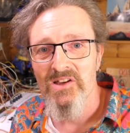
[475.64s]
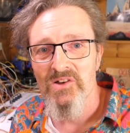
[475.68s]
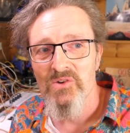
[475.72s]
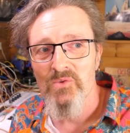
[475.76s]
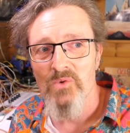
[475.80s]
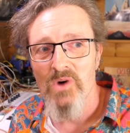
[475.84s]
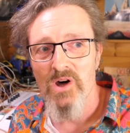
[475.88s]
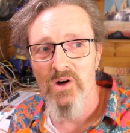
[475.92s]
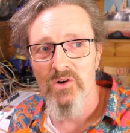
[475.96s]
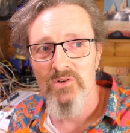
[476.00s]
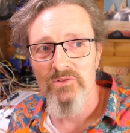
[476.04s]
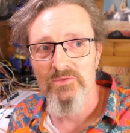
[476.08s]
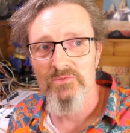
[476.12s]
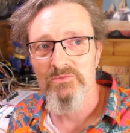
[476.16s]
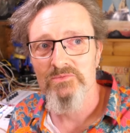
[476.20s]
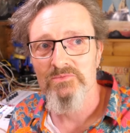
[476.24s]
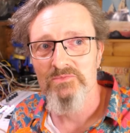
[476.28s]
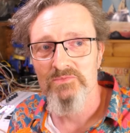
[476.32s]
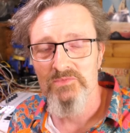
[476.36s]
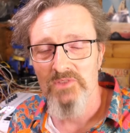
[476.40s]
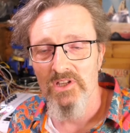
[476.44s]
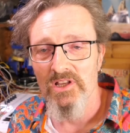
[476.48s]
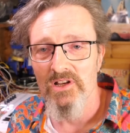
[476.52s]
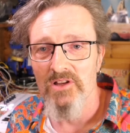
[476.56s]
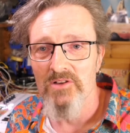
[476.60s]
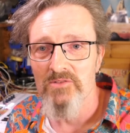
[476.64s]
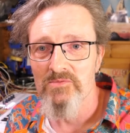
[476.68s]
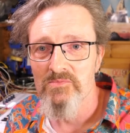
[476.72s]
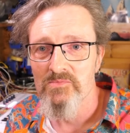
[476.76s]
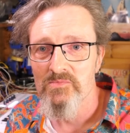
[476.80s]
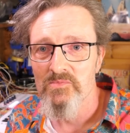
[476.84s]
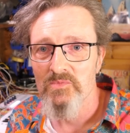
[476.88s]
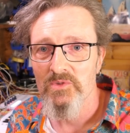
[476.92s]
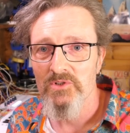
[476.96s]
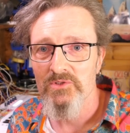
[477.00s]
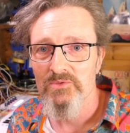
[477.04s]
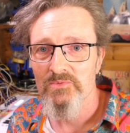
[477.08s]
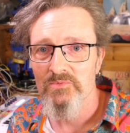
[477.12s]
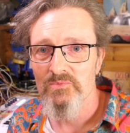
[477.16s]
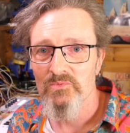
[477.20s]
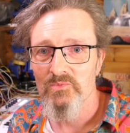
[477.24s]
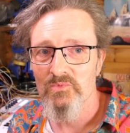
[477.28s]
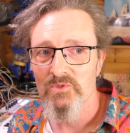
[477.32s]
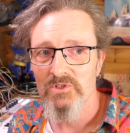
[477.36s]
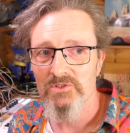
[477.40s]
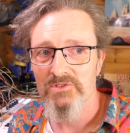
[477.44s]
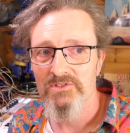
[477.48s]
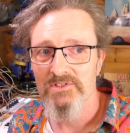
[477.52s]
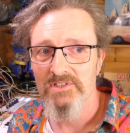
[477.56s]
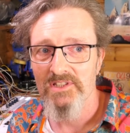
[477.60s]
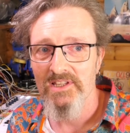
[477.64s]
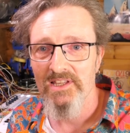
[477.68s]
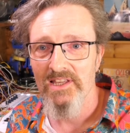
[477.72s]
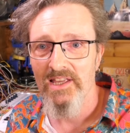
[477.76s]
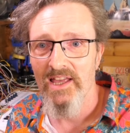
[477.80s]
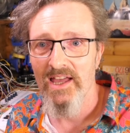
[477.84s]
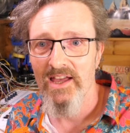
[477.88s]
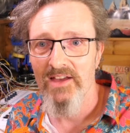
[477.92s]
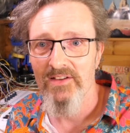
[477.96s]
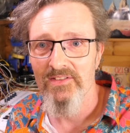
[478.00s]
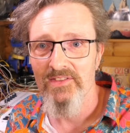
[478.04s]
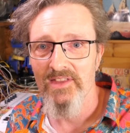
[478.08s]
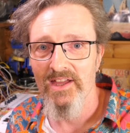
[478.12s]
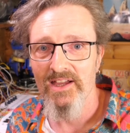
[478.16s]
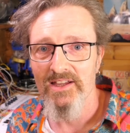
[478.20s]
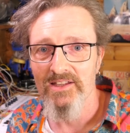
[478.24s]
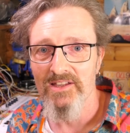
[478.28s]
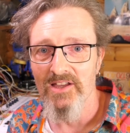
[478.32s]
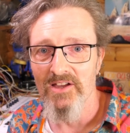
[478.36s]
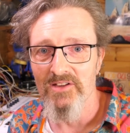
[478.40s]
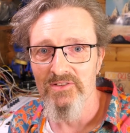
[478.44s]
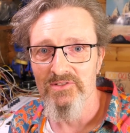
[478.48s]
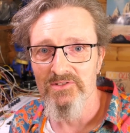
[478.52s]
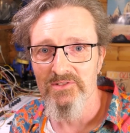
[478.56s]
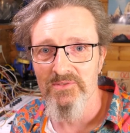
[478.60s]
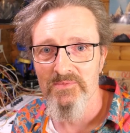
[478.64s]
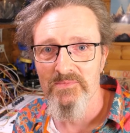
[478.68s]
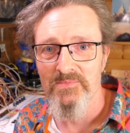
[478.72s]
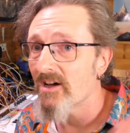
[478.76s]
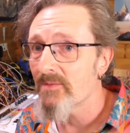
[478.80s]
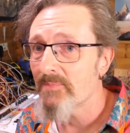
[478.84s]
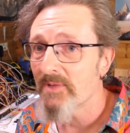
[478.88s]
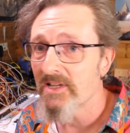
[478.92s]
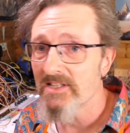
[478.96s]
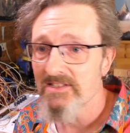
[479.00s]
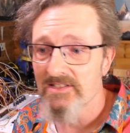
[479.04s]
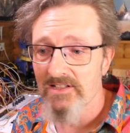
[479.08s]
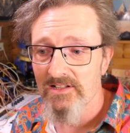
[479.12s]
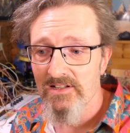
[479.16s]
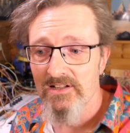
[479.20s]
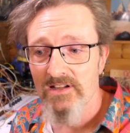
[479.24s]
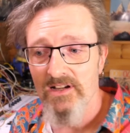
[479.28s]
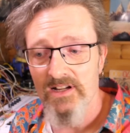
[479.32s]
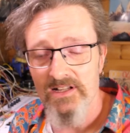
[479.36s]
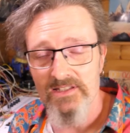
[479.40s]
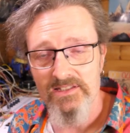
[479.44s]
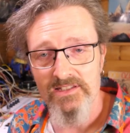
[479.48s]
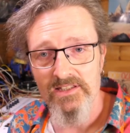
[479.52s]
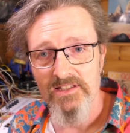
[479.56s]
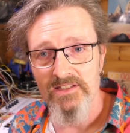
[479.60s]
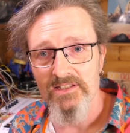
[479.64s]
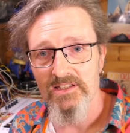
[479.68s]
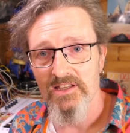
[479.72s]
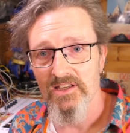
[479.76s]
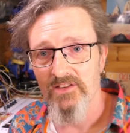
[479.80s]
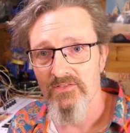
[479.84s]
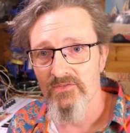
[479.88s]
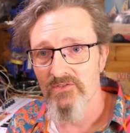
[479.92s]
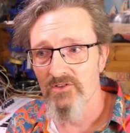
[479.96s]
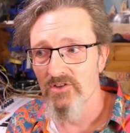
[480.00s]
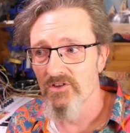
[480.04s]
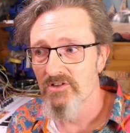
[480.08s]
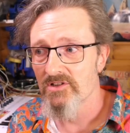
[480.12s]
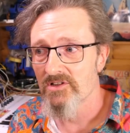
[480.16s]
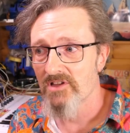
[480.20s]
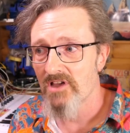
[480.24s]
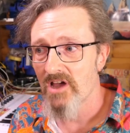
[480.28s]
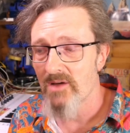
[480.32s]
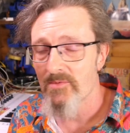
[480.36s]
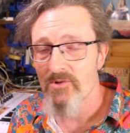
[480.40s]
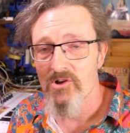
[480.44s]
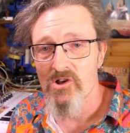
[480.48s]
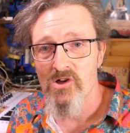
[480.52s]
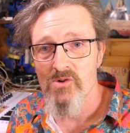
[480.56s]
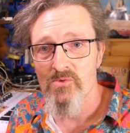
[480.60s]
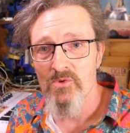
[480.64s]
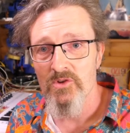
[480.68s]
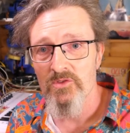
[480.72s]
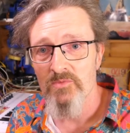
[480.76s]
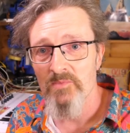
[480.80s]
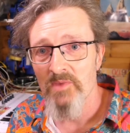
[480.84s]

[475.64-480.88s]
Well, We'll see how that goes. I'd be delighted if you'd come along with